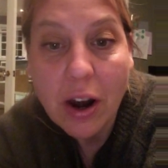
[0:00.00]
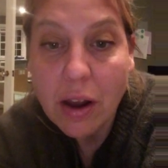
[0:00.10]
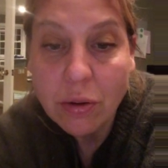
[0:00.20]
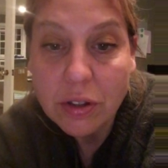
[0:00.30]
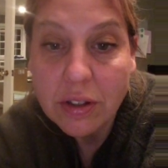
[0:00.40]

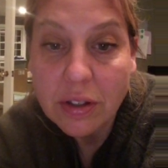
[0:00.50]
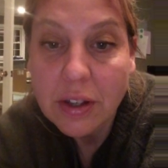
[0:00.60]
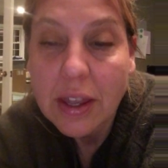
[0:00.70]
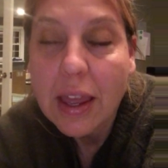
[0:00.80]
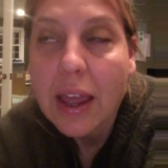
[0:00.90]
house.
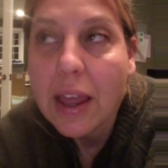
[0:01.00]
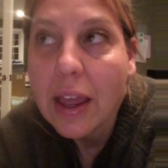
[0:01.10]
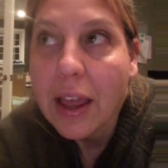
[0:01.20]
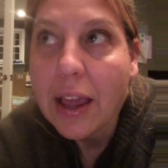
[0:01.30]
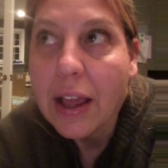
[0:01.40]

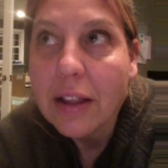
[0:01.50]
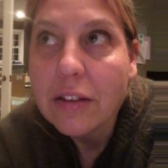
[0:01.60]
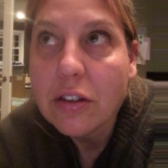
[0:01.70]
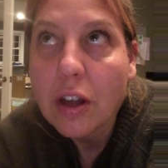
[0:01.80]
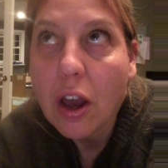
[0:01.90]
And
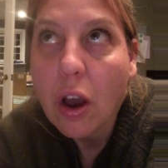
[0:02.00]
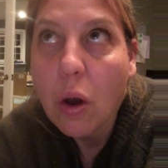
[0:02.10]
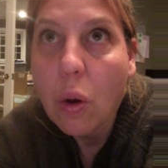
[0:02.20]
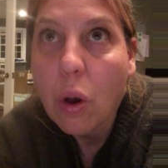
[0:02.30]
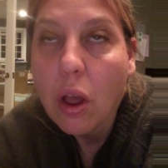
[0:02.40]

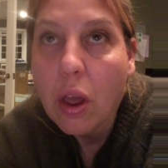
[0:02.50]
so